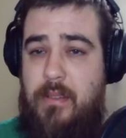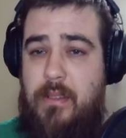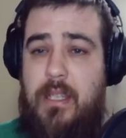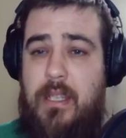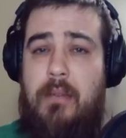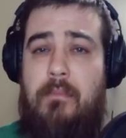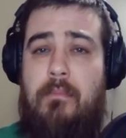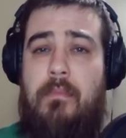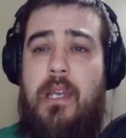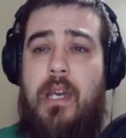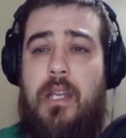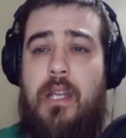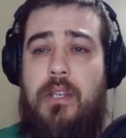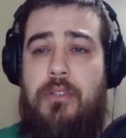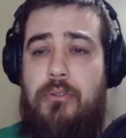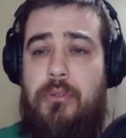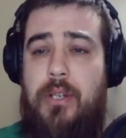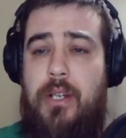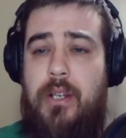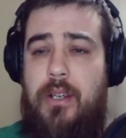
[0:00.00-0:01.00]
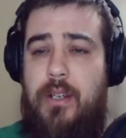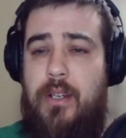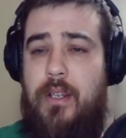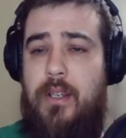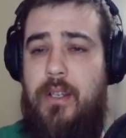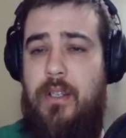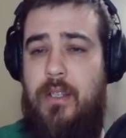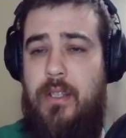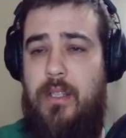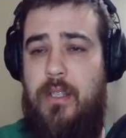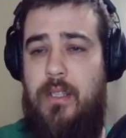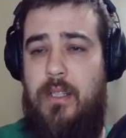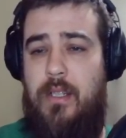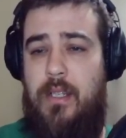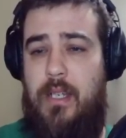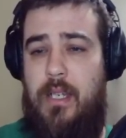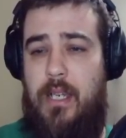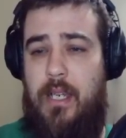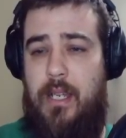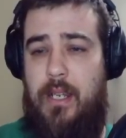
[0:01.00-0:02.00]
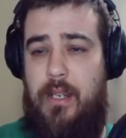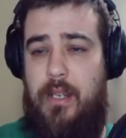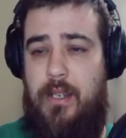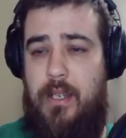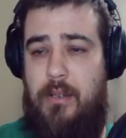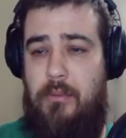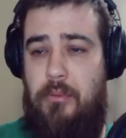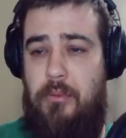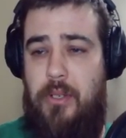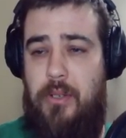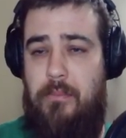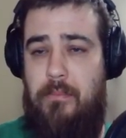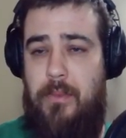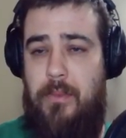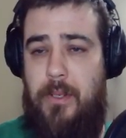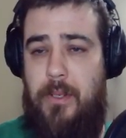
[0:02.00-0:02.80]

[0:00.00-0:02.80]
DM me on Twitter, and uh, we'll give them a